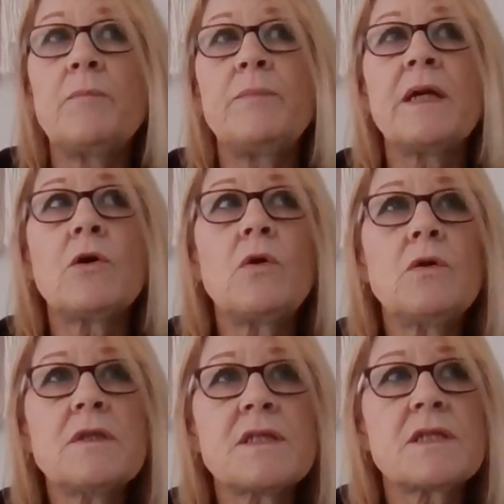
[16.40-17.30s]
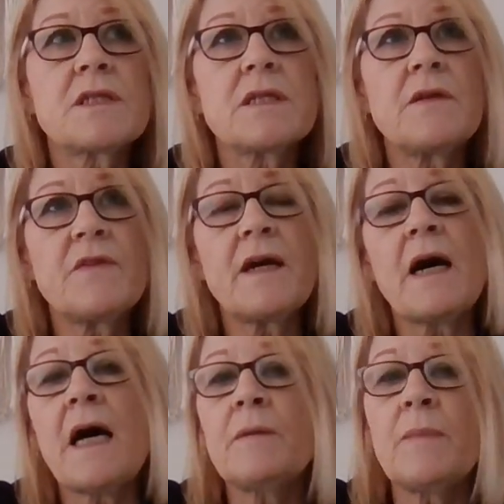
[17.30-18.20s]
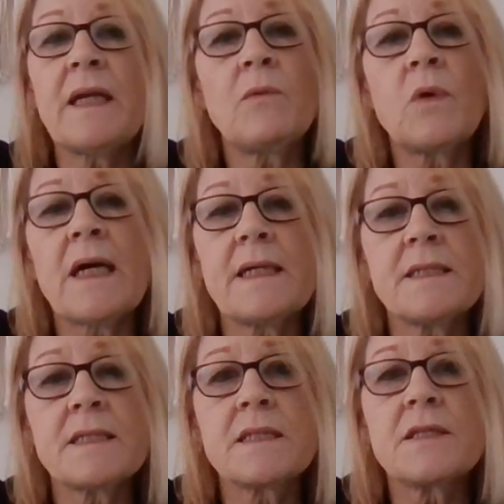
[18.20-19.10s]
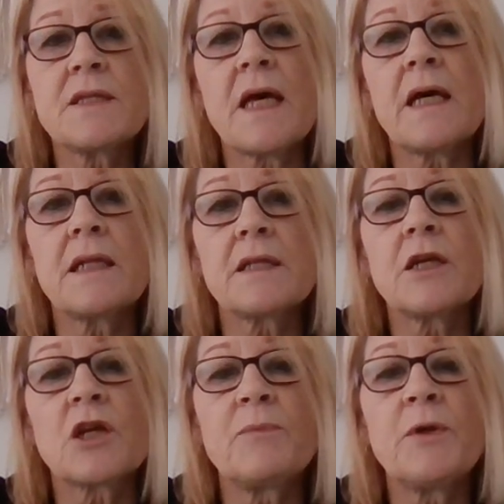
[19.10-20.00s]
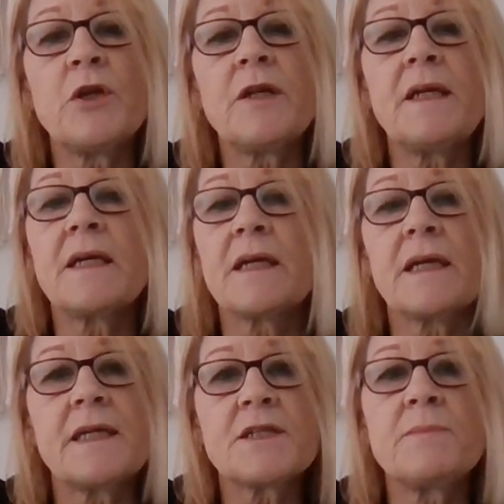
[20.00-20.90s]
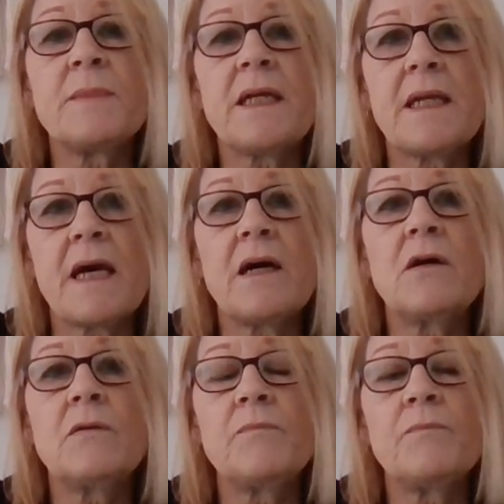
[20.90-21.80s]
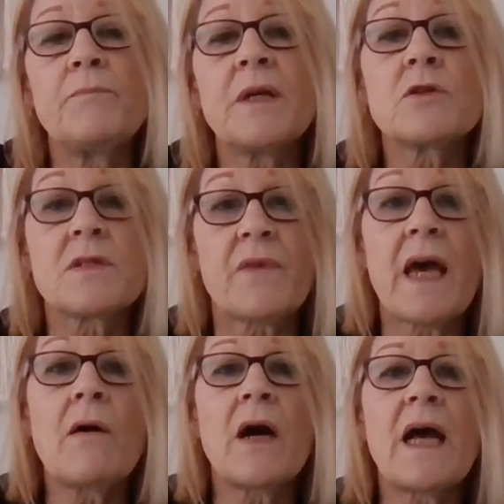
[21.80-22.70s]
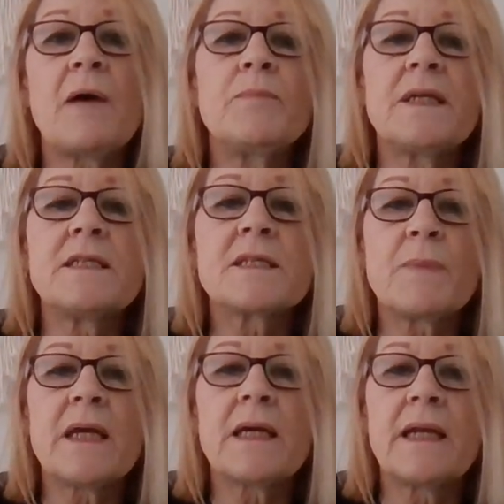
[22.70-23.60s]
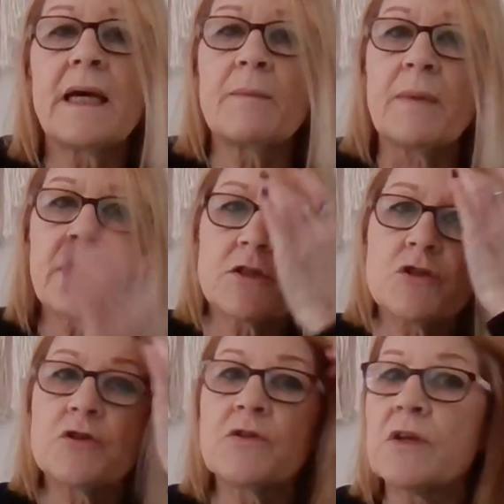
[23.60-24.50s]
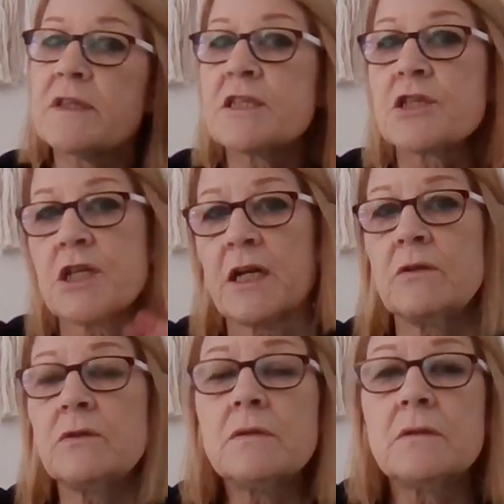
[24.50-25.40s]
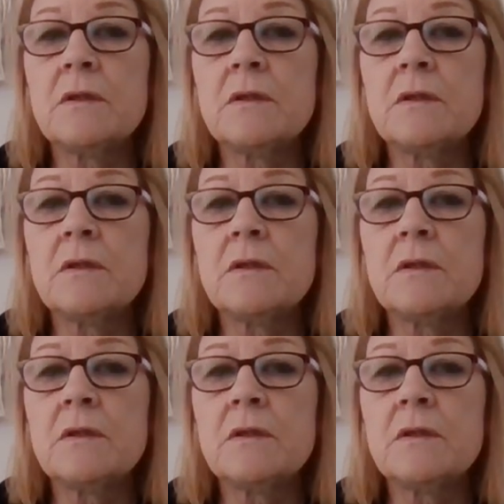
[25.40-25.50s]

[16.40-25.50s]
because there aren't many ways that the community can get to me now because of how I have been speaking out about the truth on this channel.